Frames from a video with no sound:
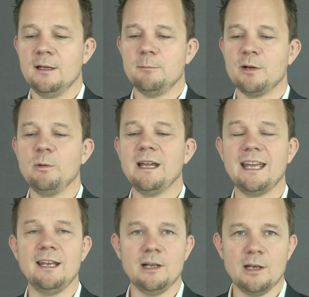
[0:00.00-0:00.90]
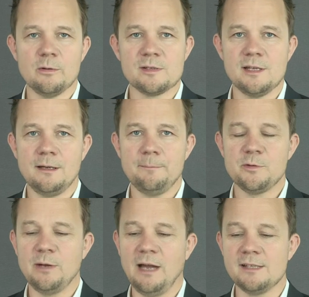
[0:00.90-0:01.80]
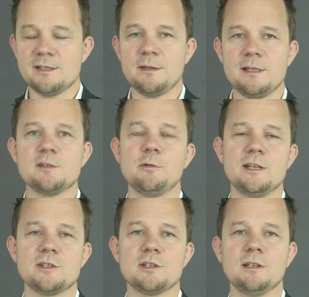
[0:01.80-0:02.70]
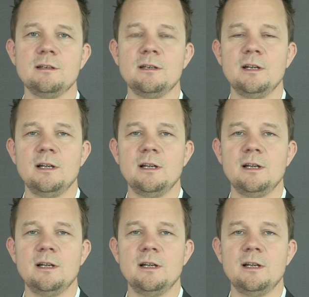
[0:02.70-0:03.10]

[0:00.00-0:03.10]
But we're getting closer to answer this question,